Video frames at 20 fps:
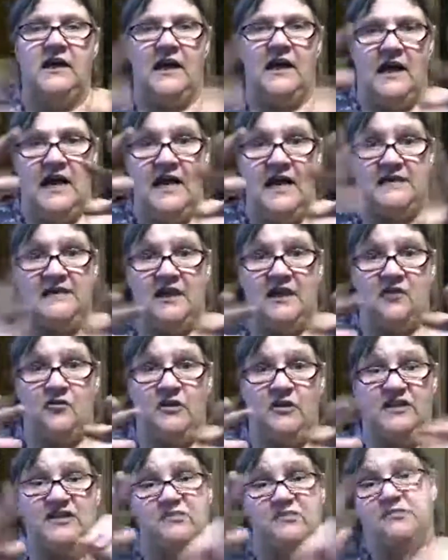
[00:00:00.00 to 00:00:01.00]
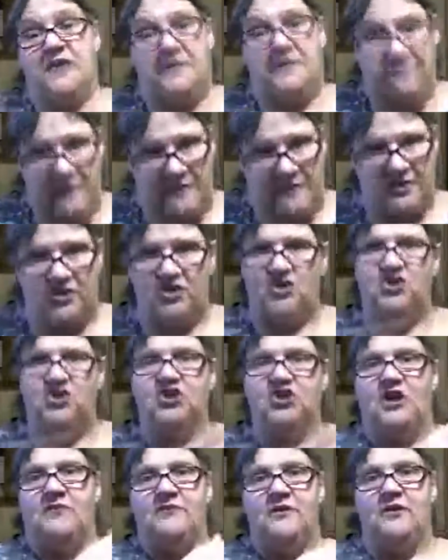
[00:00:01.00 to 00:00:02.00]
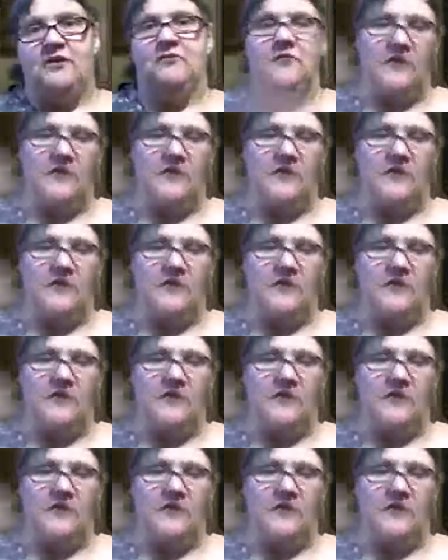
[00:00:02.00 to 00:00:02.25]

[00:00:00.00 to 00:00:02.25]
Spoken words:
as it crisps up, I just shove it over